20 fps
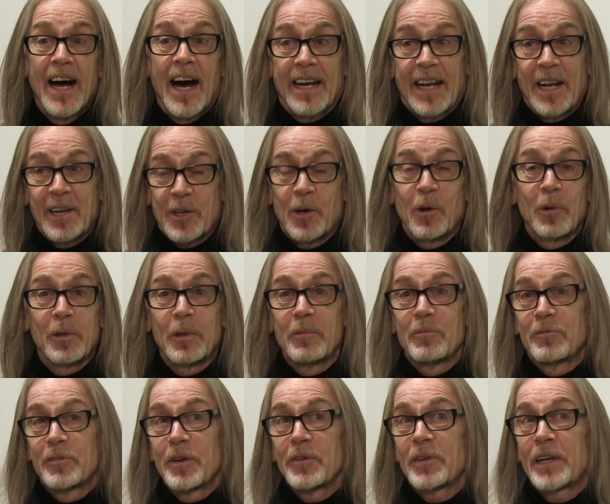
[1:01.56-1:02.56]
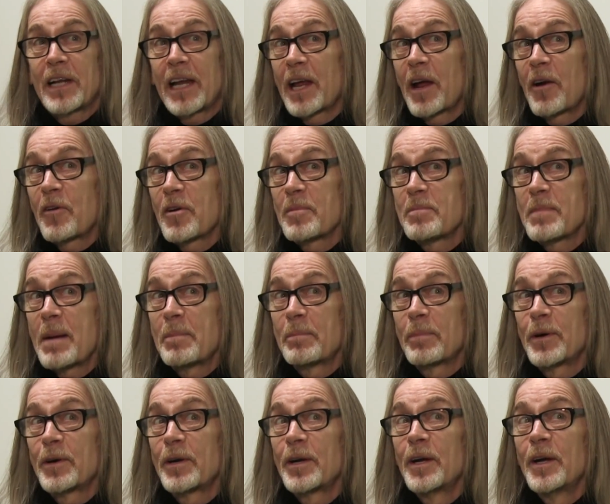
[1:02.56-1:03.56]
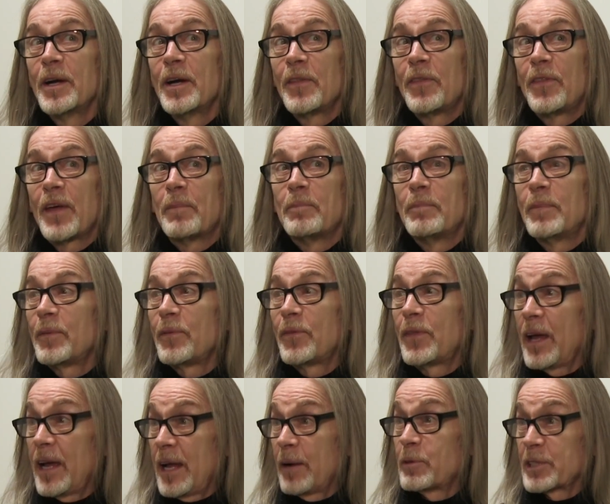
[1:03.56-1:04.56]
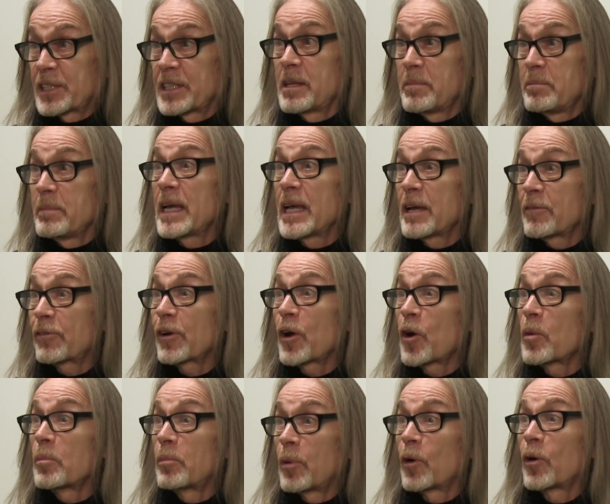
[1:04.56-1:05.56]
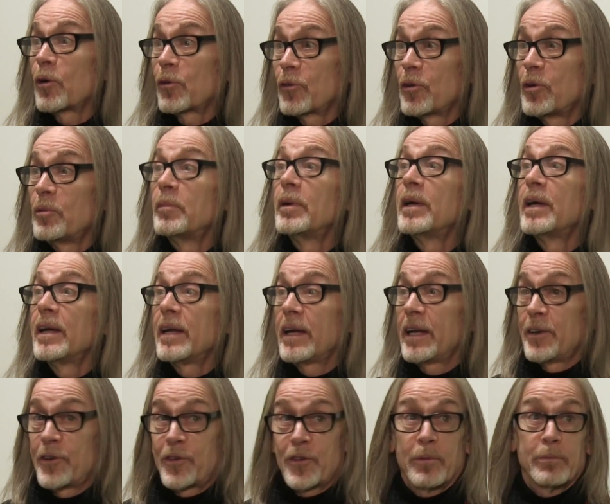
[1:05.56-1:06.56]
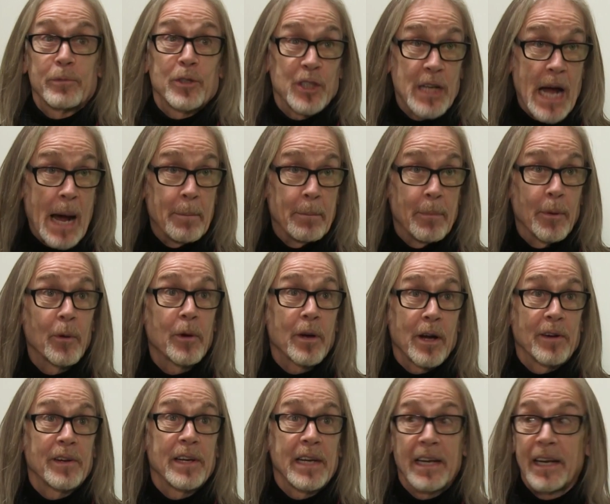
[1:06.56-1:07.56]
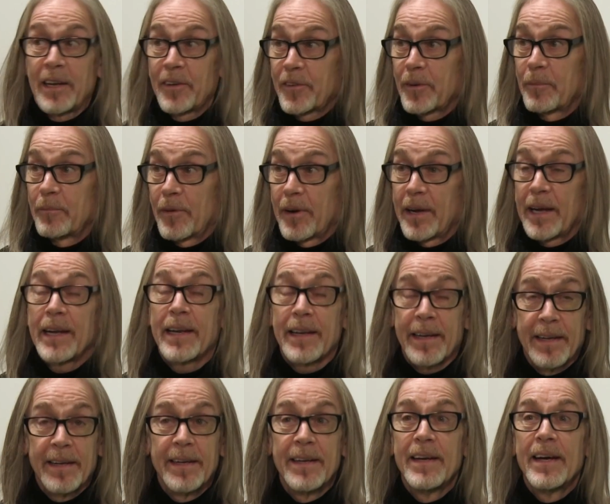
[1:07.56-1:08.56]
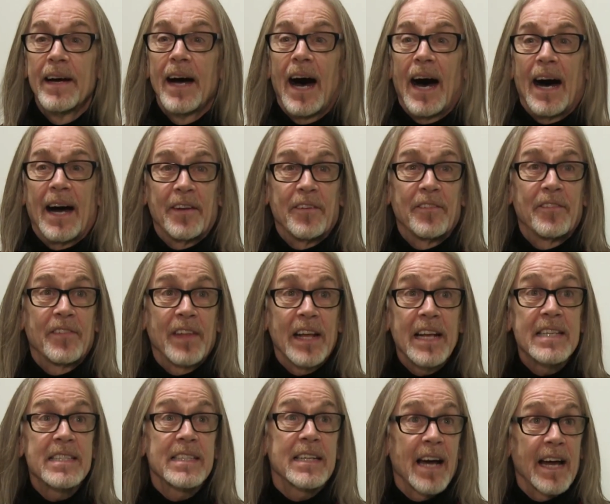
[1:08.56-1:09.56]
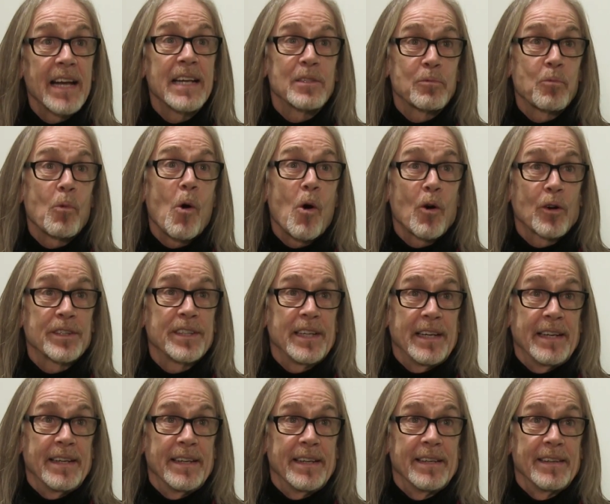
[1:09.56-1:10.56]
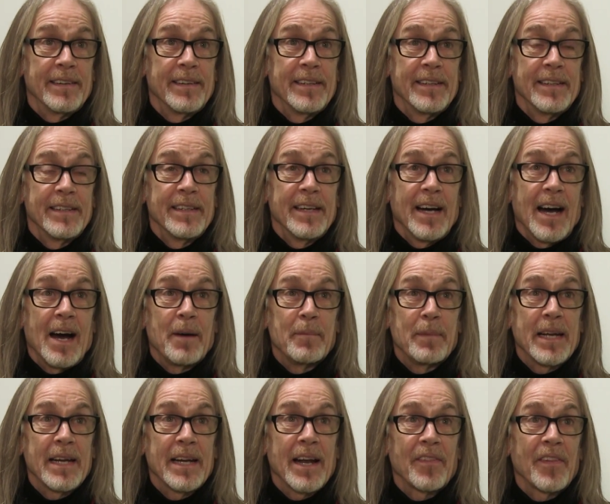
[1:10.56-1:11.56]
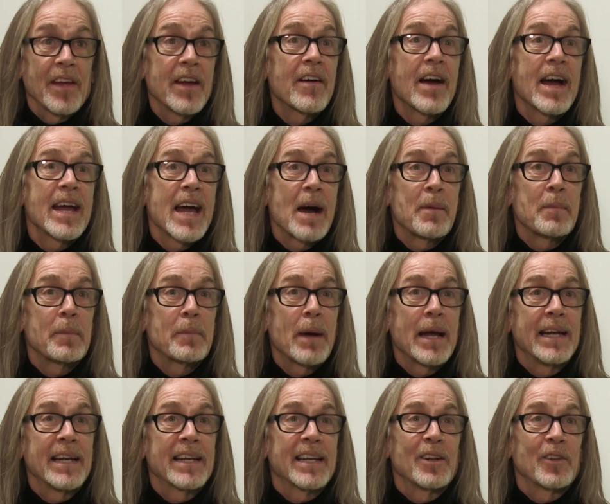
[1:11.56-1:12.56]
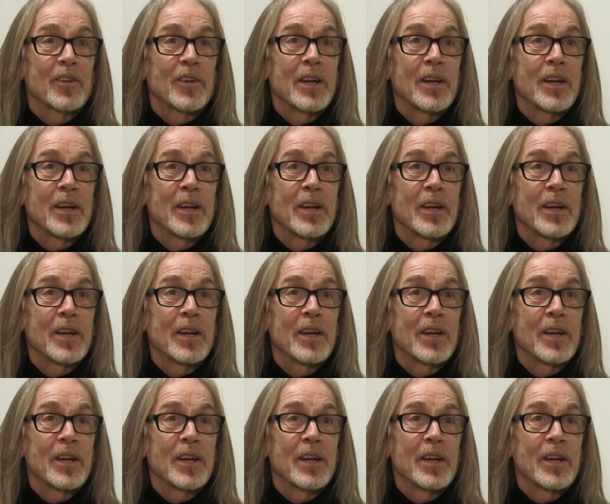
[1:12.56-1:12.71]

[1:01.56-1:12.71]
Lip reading: and I told them vividly, I remember them, it was in the Mayflower Ballroom in Drumshambo, County Leitrim, right? And these guys walked in, I mean, and there I am in my little